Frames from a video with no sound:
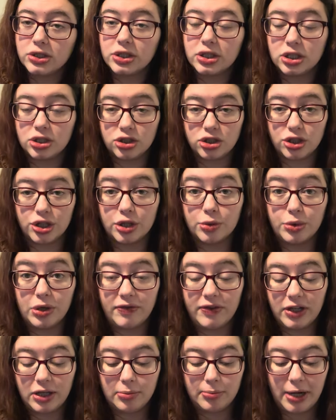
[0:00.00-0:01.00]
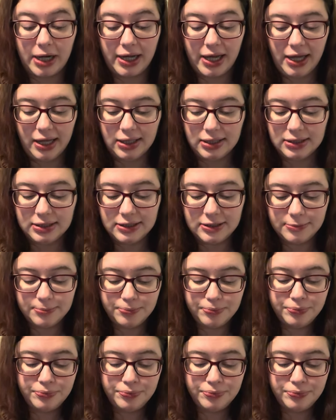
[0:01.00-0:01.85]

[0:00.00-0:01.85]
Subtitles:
and then started weaving in my ends.